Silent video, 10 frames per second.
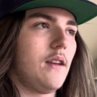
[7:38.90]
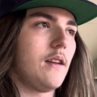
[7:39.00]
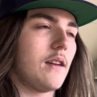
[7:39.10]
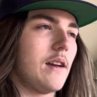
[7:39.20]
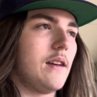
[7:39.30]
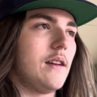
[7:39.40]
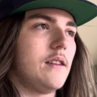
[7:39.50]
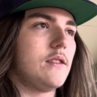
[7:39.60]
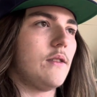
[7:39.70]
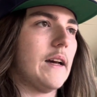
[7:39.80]

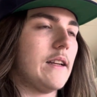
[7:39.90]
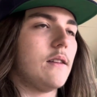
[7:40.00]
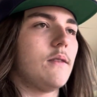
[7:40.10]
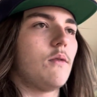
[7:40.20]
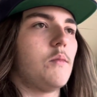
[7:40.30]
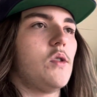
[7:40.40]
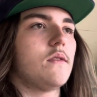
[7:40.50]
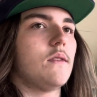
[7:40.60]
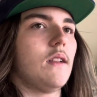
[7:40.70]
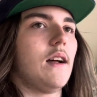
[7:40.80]
because you gotta remove
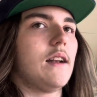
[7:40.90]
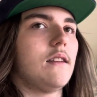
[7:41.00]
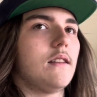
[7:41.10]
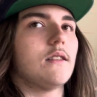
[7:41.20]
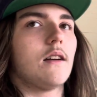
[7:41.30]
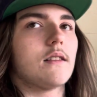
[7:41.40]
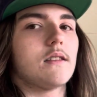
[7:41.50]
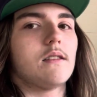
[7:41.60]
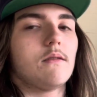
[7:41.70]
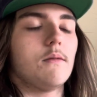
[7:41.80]
a lot of the exhaust
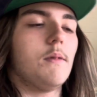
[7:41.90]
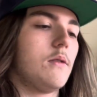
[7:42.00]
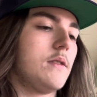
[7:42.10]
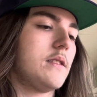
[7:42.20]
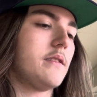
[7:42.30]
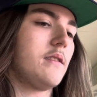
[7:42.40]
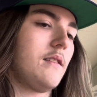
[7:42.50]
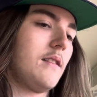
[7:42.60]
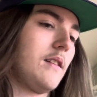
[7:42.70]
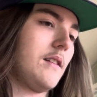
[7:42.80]
components.
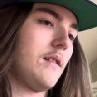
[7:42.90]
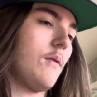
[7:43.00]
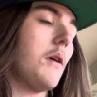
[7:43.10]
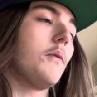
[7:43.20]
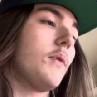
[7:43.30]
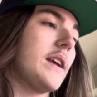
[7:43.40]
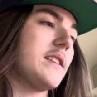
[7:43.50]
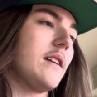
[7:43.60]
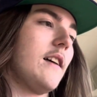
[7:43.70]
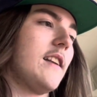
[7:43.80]
Well, when I
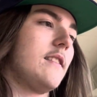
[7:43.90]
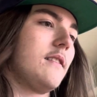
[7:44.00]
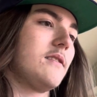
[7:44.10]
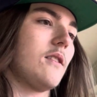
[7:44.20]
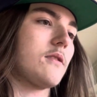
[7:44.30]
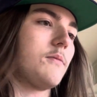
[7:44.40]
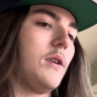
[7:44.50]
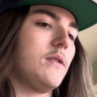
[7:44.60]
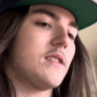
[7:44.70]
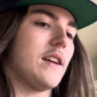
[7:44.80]
say a lot of the exhaust
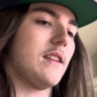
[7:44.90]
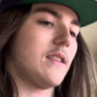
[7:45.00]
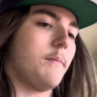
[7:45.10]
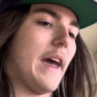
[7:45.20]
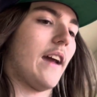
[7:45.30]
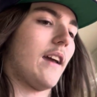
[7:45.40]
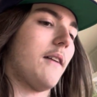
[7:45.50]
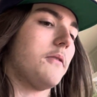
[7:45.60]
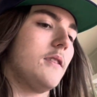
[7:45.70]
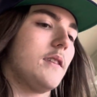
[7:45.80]
components, kind of like the back
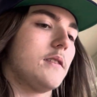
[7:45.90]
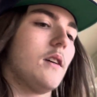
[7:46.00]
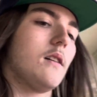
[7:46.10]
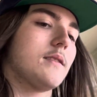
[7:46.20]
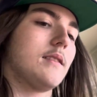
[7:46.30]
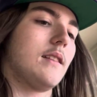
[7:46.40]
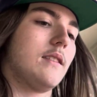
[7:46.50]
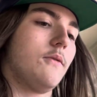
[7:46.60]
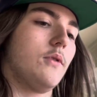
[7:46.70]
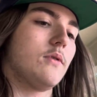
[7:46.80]
half of the exhaust to get
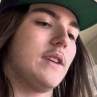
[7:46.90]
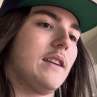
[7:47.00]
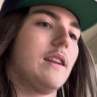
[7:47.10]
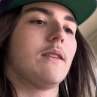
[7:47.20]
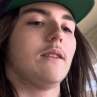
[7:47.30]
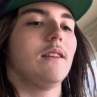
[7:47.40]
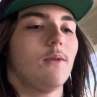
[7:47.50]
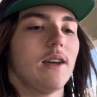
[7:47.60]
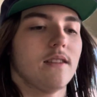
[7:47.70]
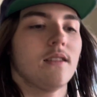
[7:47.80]
the fuel tank down
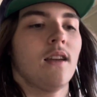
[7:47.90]
anyways.